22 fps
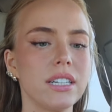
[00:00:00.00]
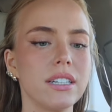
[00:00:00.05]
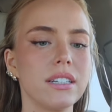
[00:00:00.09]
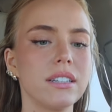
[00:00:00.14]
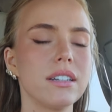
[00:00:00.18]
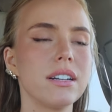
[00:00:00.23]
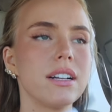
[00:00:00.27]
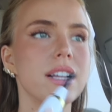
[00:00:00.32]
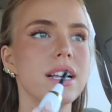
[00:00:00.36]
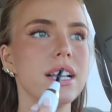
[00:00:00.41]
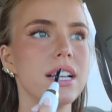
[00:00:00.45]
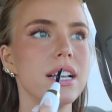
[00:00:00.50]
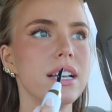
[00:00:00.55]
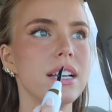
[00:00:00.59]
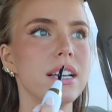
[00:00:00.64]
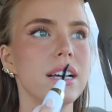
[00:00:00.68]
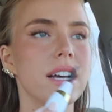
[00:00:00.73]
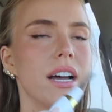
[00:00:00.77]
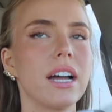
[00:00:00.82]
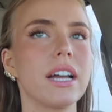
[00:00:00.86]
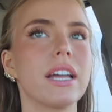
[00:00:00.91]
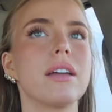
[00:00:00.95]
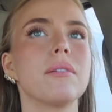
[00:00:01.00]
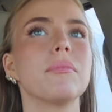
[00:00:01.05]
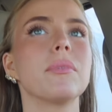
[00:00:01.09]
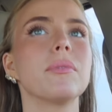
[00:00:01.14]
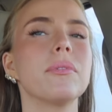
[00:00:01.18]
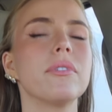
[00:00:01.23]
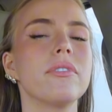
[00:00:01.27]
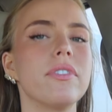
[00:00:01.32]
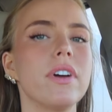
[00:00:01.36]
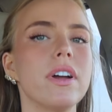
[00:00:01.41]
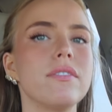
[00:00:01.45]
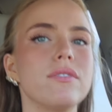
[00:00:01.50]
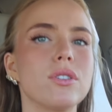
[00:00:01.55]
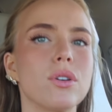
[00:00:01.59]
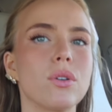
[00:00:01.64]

I can't remember if I've